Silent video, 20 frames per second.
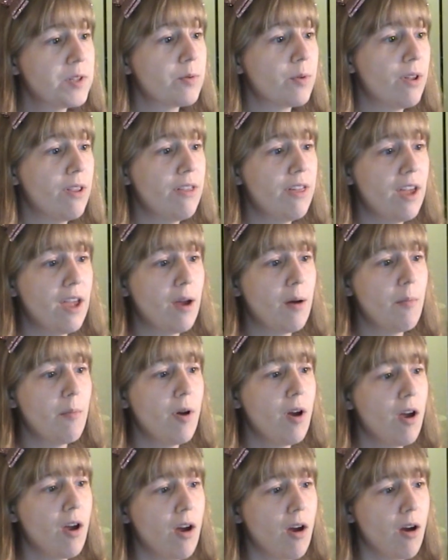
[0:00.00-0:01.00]
with him,
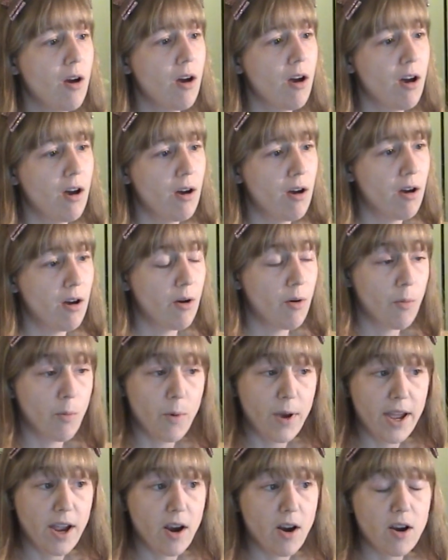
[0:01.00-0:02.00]

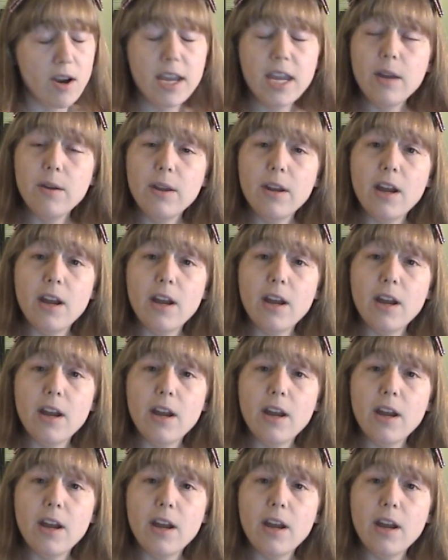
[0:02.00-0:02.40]
where he